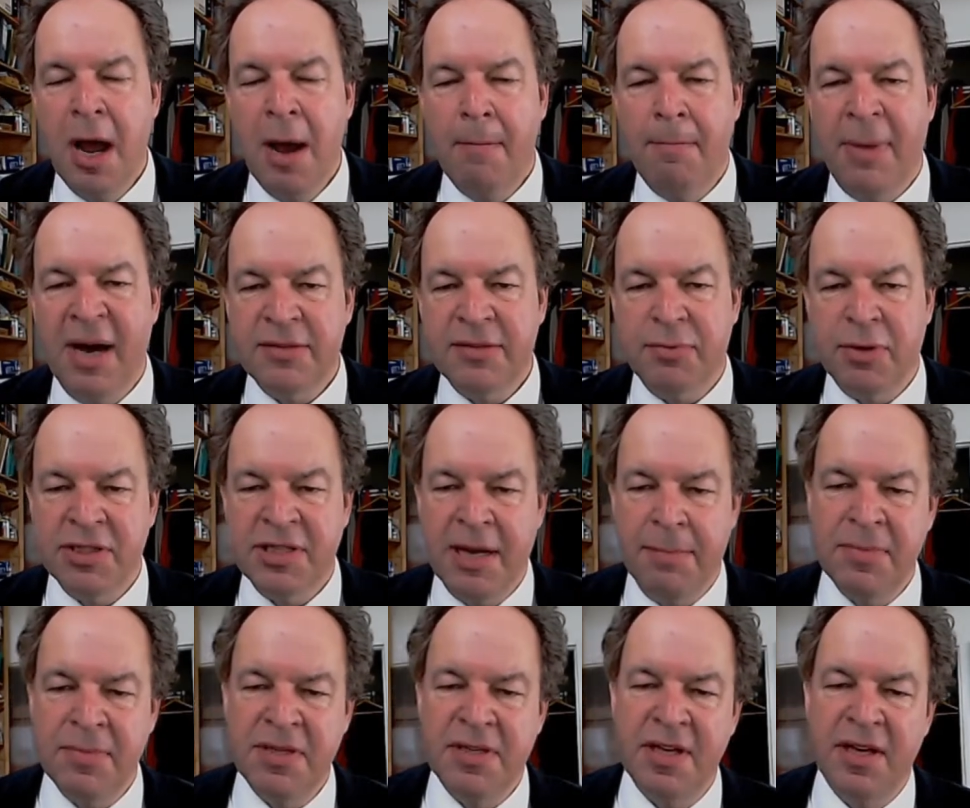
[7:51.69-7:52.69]
But what
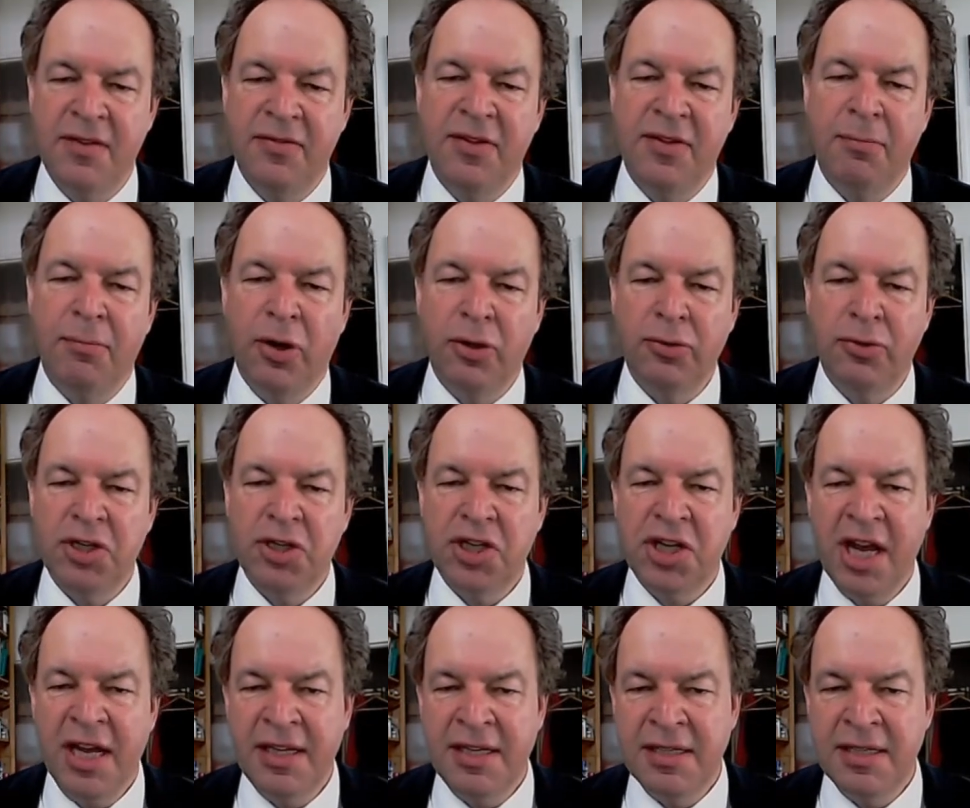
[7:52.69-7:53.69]
happens if the module is
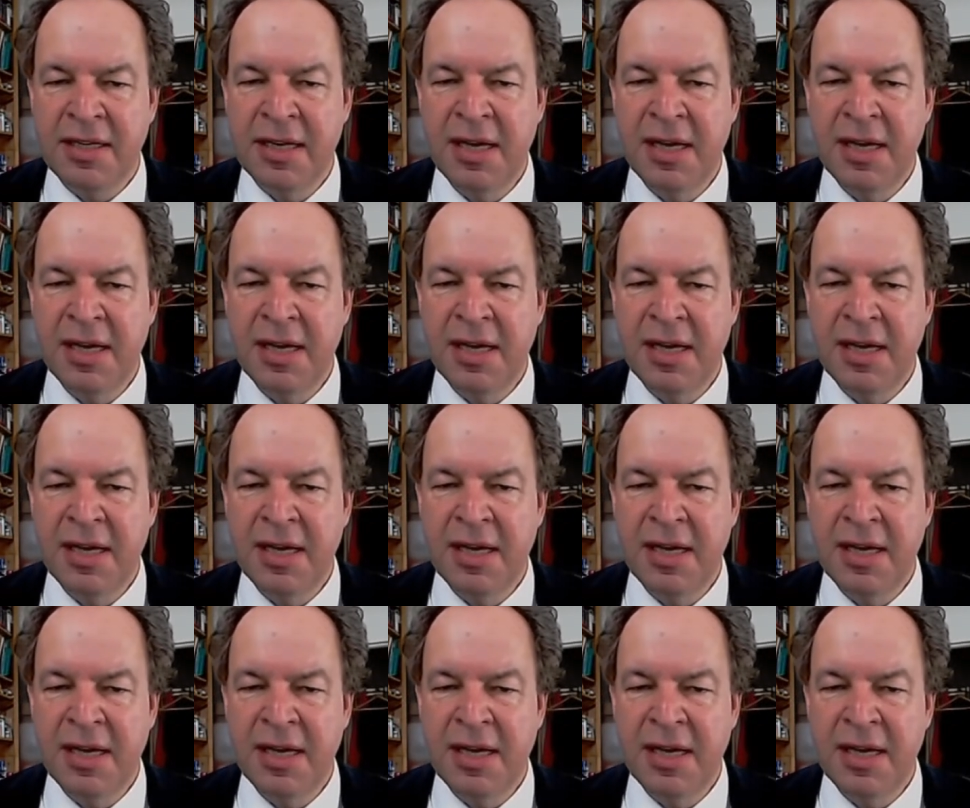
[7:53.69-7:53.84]
shaded?